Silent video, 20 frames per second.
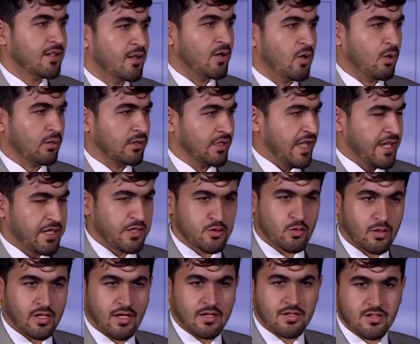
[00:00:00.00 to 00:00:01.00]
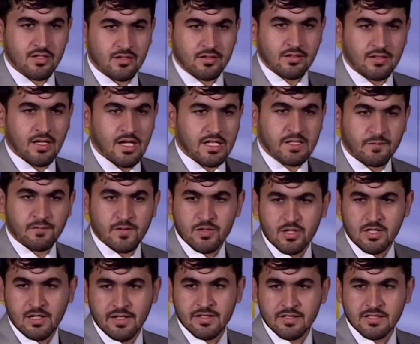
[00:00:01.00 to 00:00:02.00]
online education,
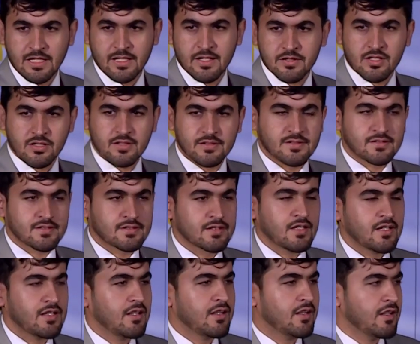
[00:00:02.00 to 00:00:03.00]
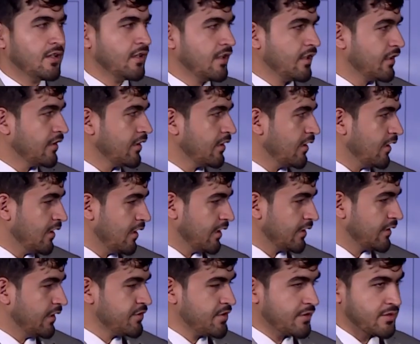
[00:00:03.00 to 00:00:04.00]
artificial intelligence,
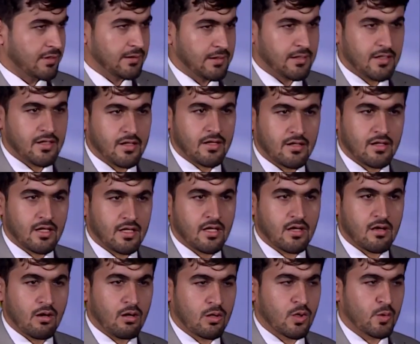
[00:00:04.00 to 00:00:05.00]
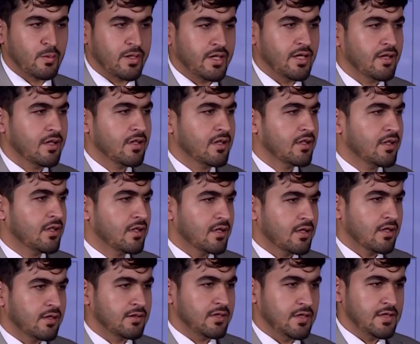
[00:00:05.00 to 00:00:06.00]
digital learning, and economy.
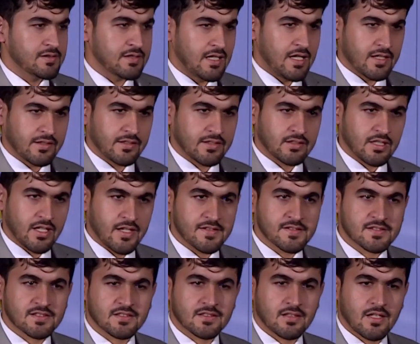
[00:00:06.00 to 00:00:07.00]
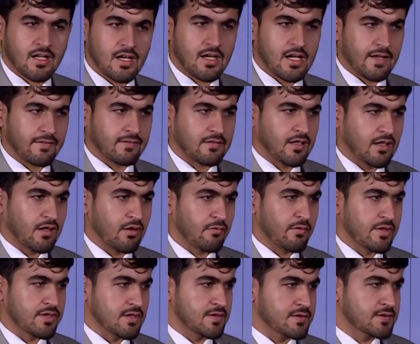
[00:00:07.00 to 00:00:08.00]
These are the things, I think,
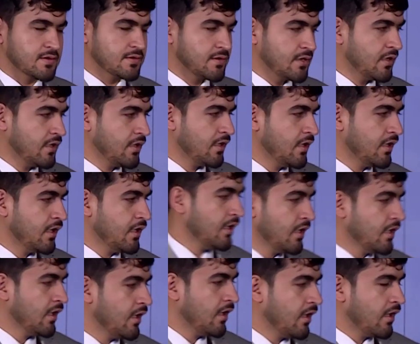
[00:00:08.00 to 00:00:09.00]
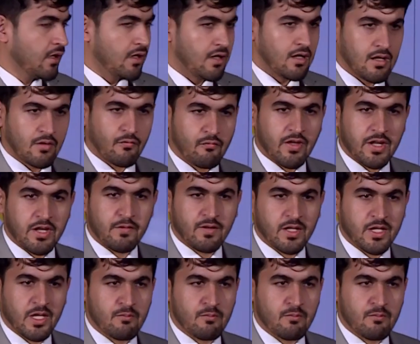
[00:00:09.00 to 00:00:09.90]
which is very, very